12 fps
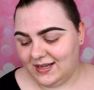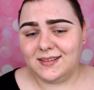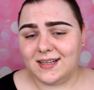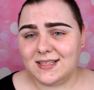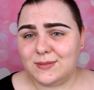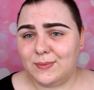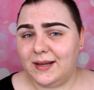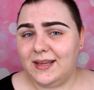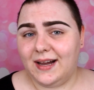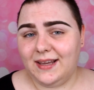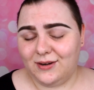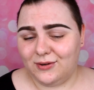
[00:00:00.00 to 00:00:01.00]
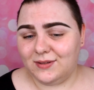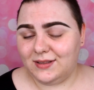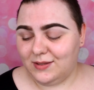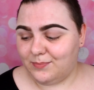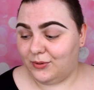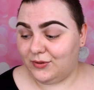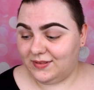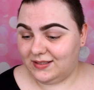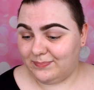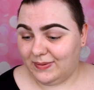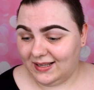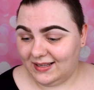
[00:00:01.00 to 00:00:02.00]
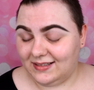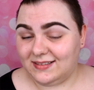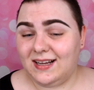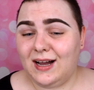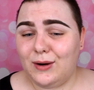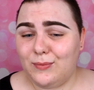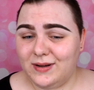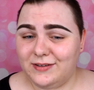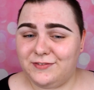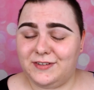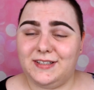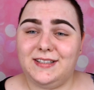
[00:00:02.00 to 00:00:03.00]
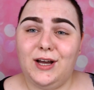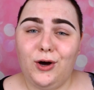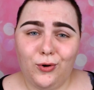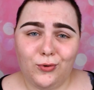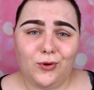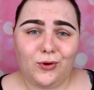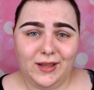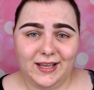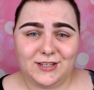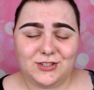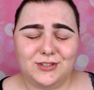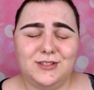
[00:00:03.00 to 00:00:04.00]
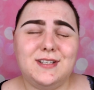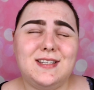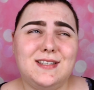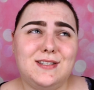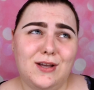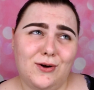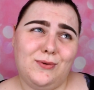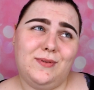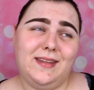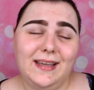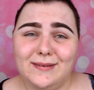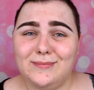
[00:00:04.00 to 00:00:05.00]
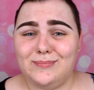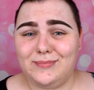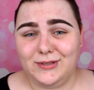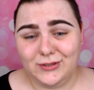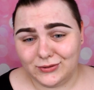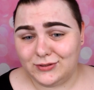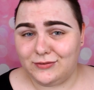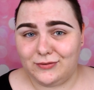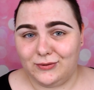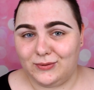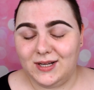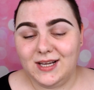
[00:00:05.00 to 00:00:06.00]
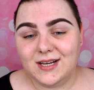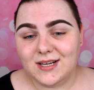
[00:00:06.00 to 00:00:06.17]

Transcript: That's why I only bought the palette. However, the whole collection is so damn beautiful.